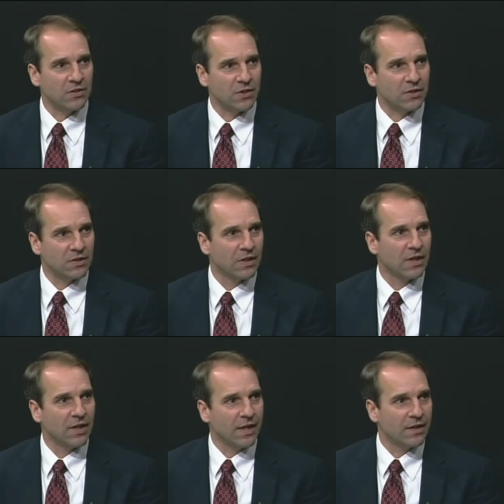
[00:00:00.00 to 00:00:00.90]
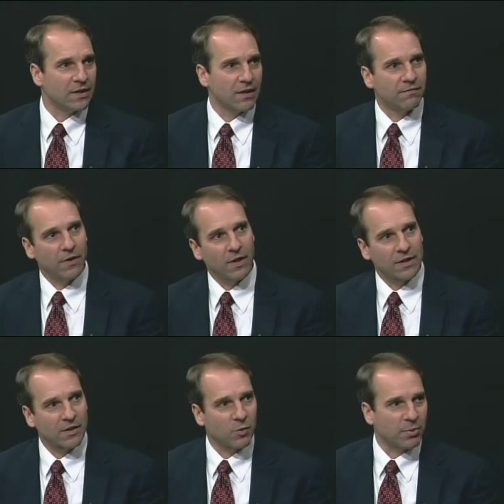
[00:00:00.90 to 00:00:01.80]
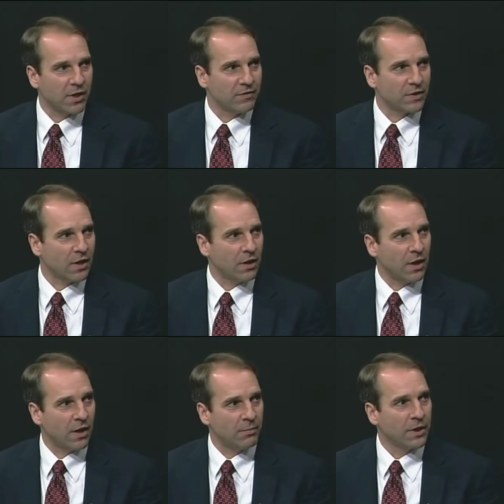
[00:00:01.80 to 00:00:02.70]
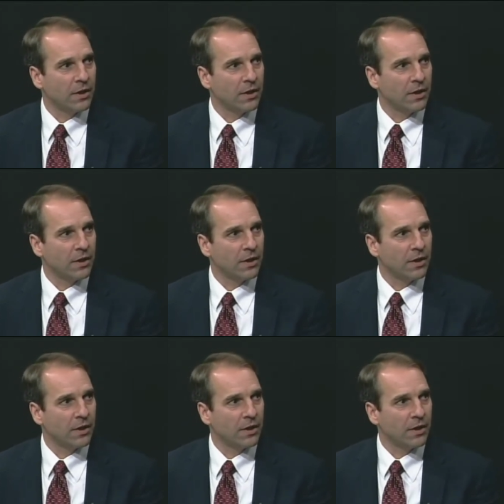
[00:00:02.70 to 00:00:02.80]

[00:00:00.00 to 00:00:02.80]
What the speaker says: and they felt like they were part of a club.